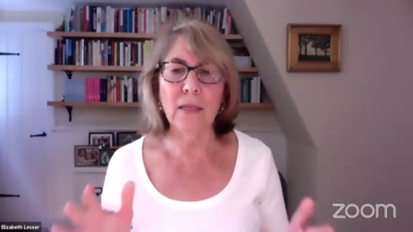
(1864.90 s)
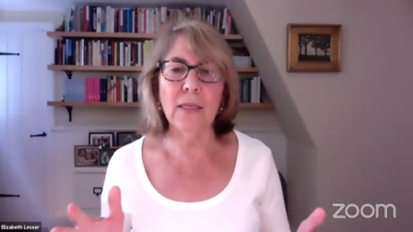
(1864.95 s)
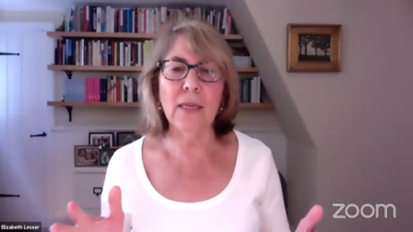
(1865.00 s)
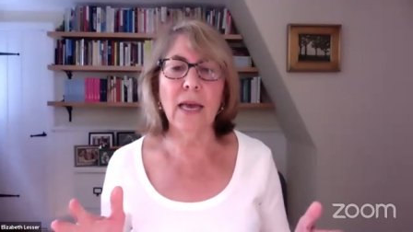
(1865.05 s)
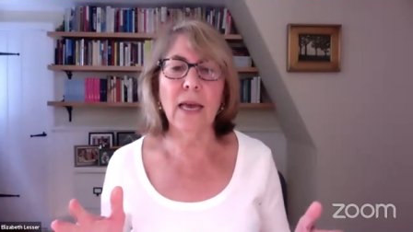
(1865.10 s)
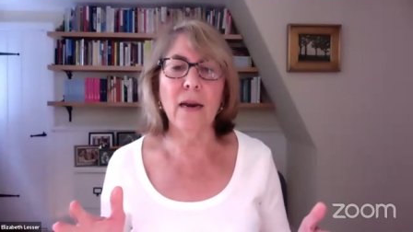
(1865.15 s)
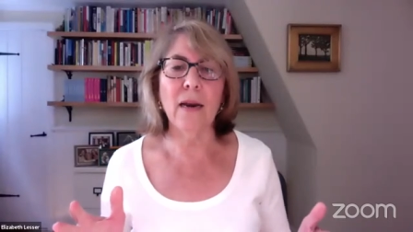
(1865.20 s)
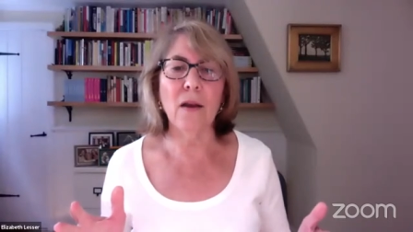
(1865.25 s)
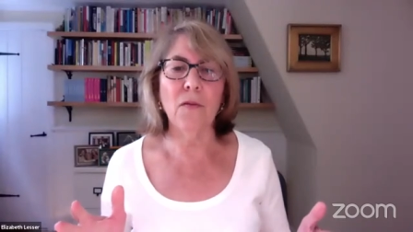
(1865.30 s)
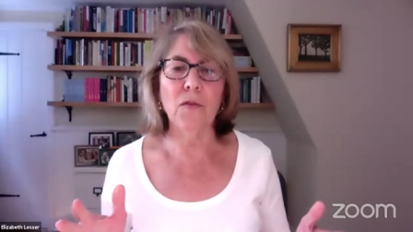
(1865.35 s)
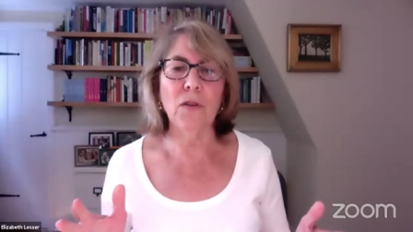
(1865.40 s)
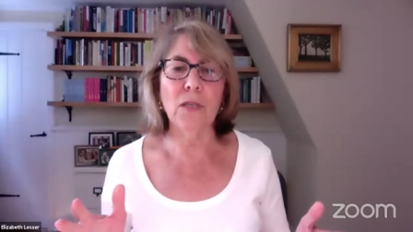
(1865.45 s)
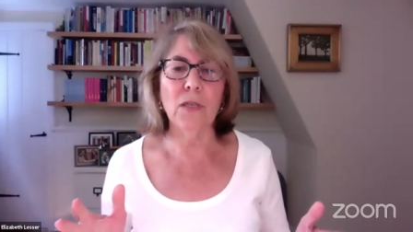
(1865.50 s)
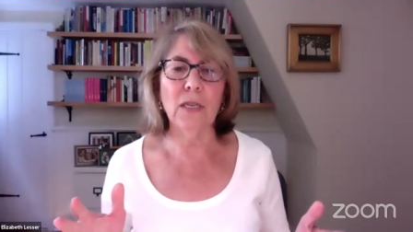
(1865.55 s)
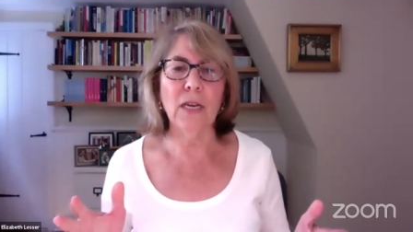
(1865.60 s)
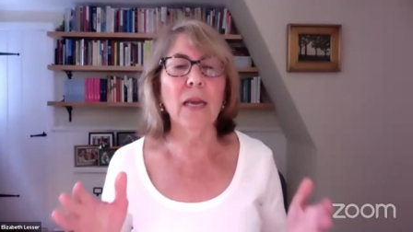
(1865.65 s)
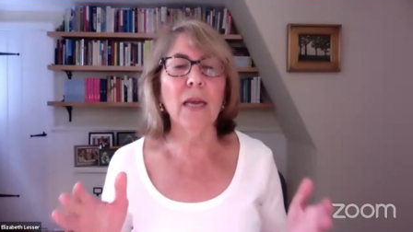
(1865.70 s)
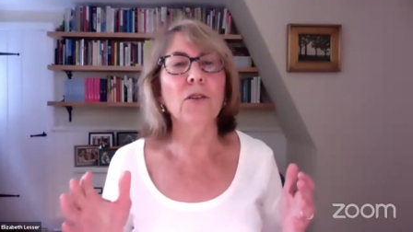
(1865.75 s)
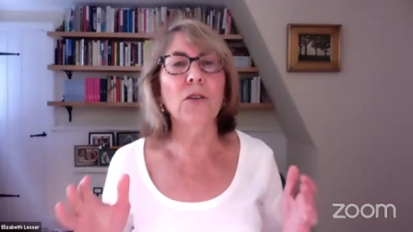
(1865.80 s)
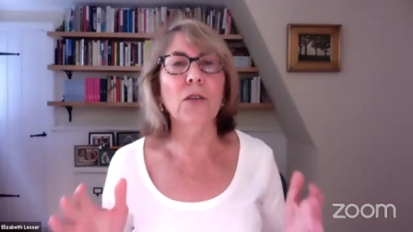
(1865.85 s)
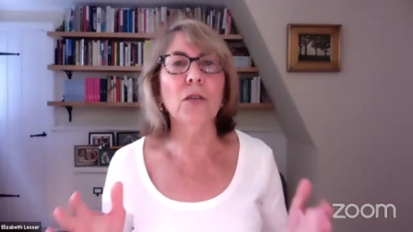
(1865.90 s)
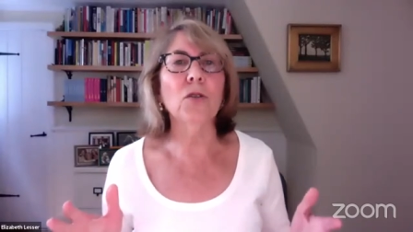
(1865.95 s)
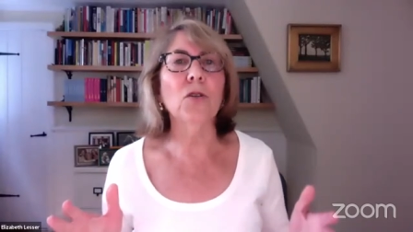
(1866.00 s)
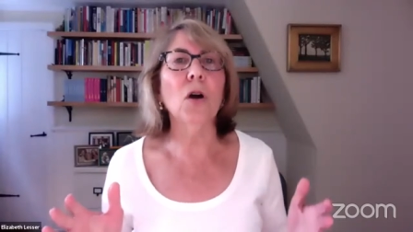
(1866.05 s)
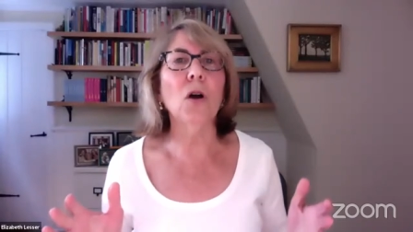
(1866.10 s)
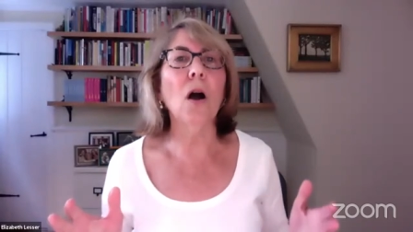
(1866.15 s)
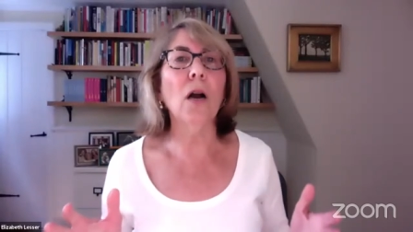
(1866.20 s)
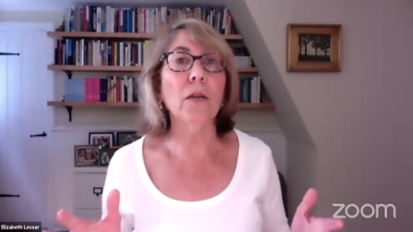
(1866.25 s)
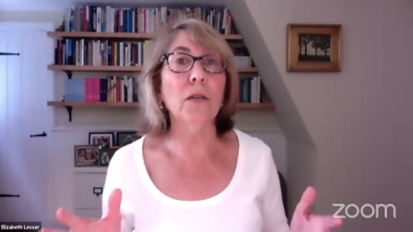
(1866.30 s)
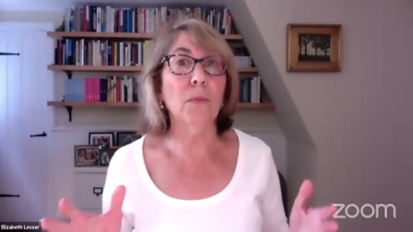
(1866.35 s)
and sat on the stage and
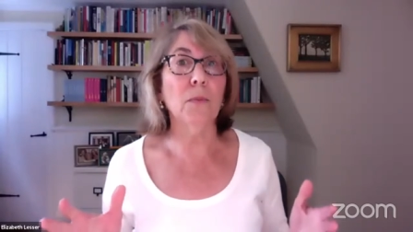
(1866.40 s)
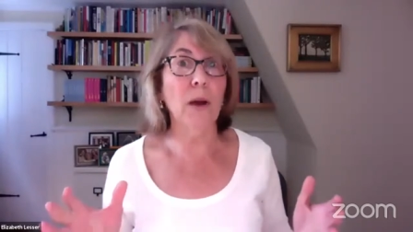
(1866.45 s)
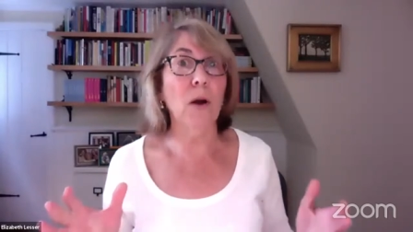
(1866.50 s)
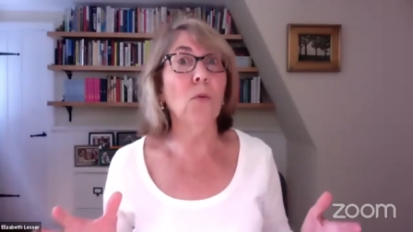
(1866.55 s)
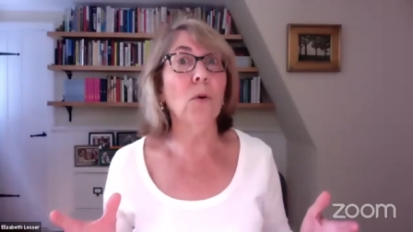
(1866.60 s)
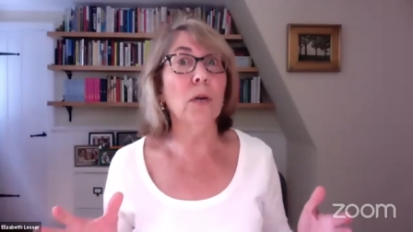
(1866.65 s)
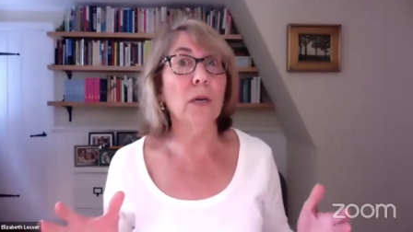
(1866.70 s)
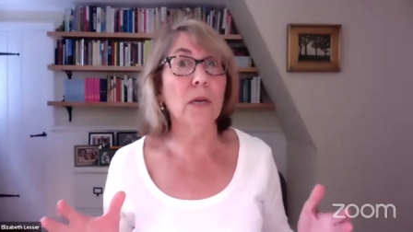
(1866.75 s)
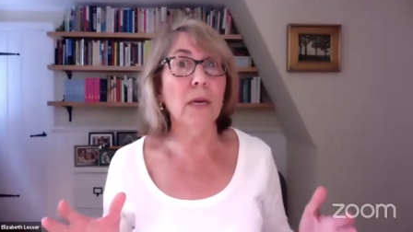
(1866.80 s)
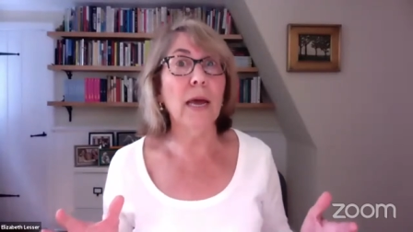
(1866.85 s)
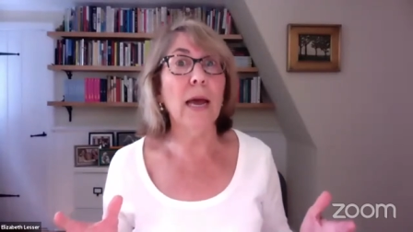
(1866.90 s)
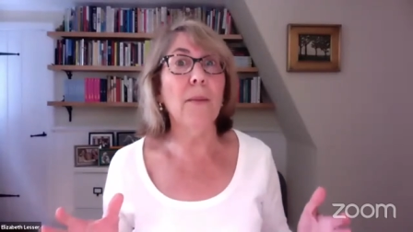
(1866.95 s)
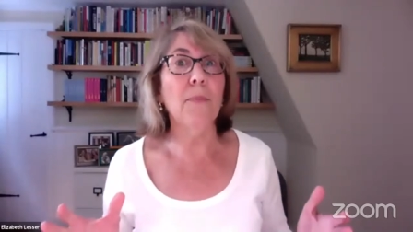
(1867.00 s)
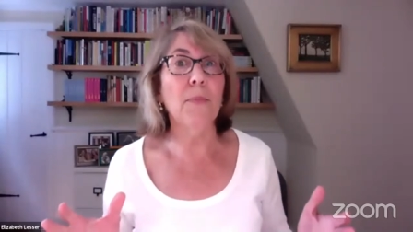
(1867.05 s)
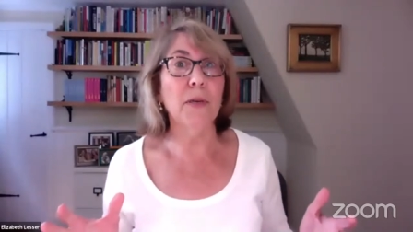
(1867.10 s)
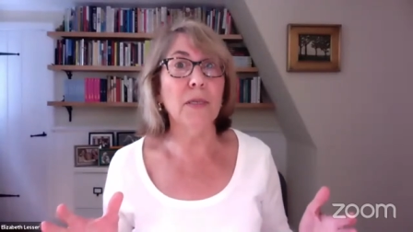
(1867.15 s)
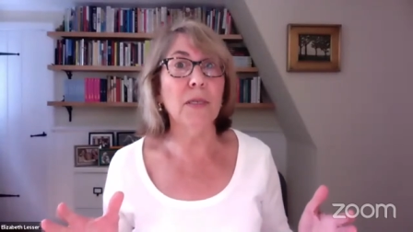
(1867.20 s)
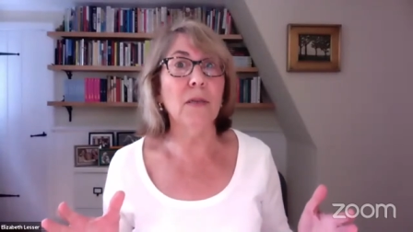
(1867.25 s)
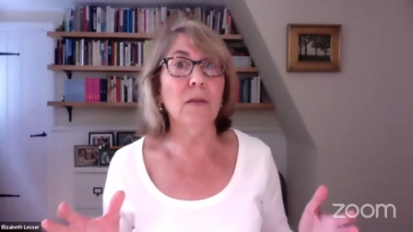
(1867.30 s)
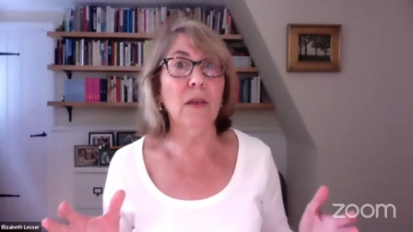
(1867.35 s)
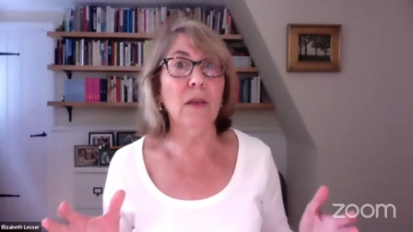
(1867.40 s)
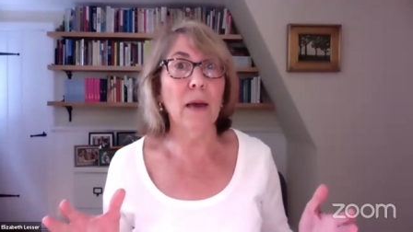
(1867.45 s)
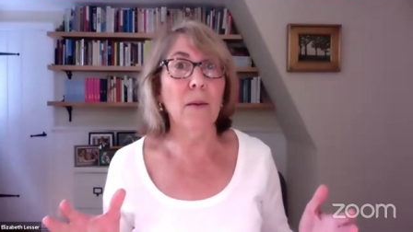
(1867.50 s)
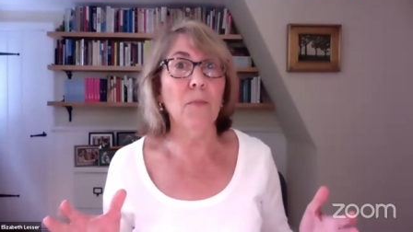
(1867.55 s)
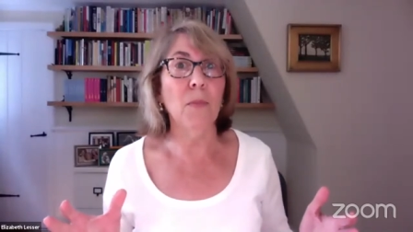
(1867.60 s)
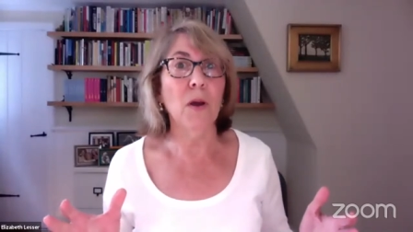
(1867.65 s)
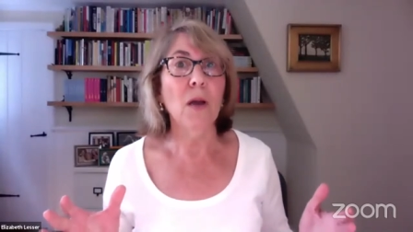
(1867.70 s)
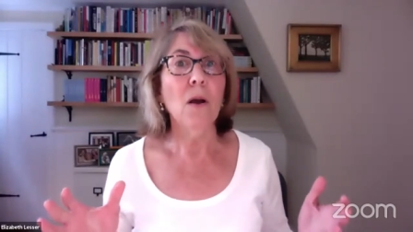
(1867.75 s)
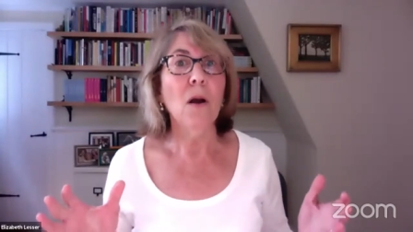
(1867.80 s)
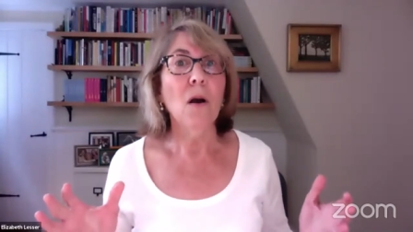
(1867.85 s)
talked about what had happened to
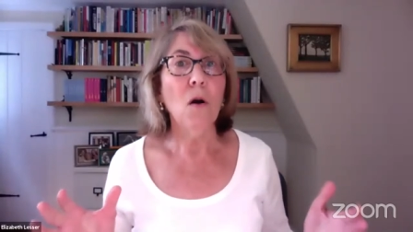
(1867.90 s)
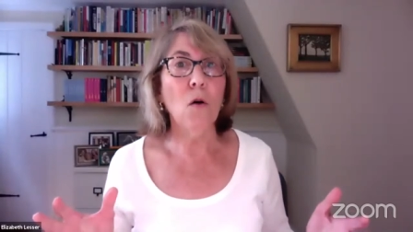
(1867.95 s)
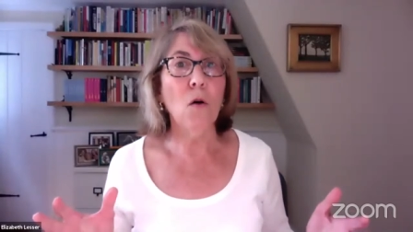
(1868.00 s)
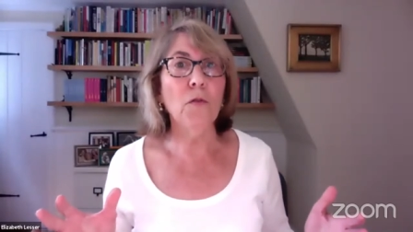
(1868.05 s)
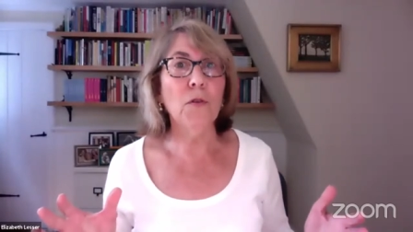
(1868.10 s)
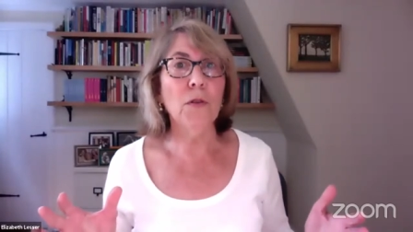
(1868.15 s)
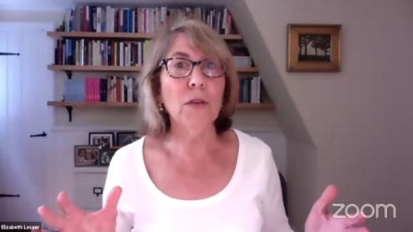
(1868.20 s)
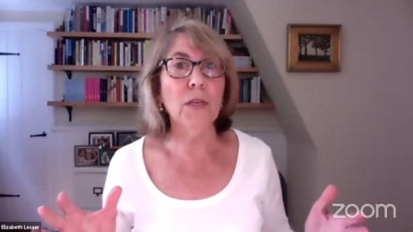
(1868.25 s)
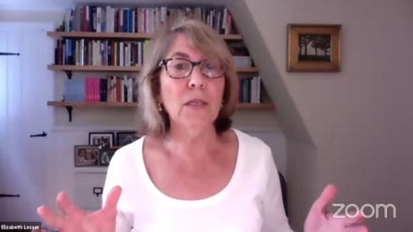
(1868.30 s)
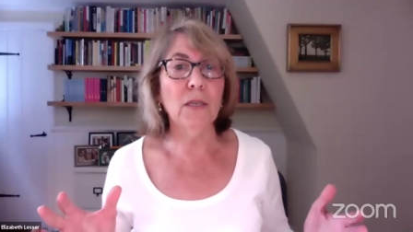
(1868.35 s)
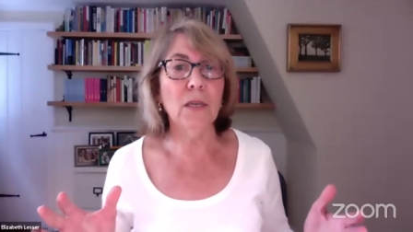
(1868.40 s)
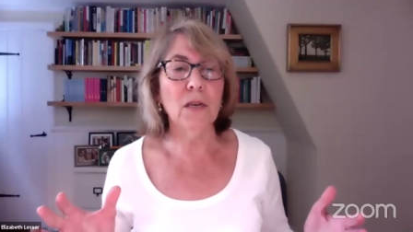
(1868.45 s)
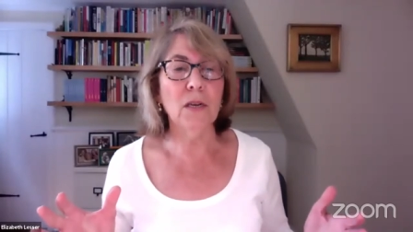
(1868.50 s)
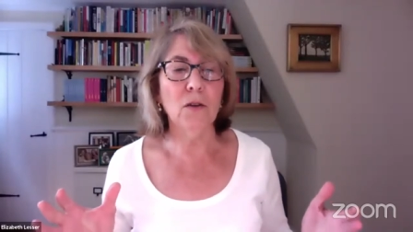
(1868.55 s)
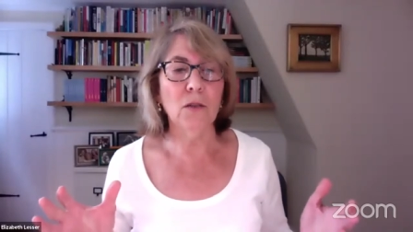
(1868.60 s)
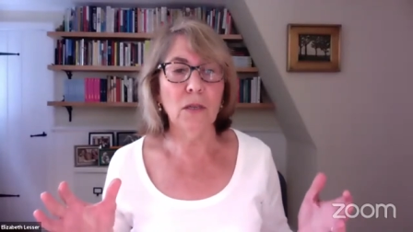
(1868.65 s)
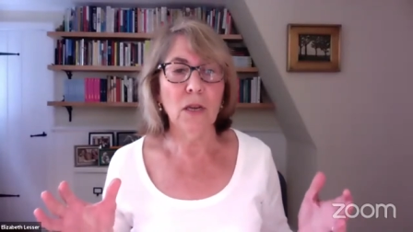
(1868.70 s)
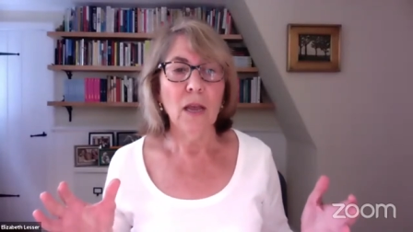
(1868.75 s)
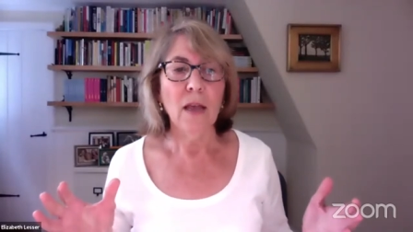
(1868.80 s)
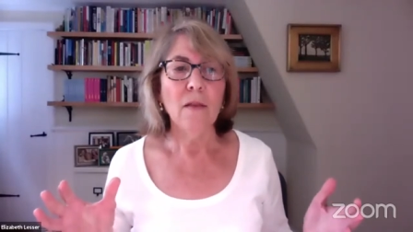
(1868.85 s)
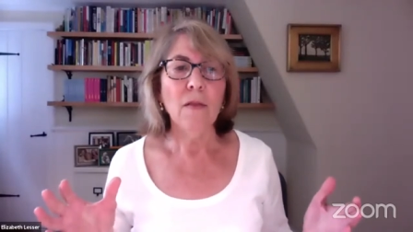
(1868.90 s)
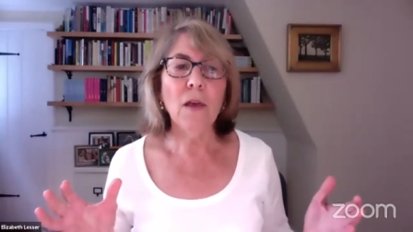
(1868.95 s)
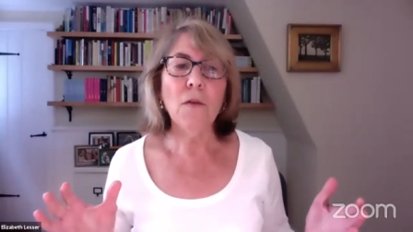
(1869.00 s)
them over these years.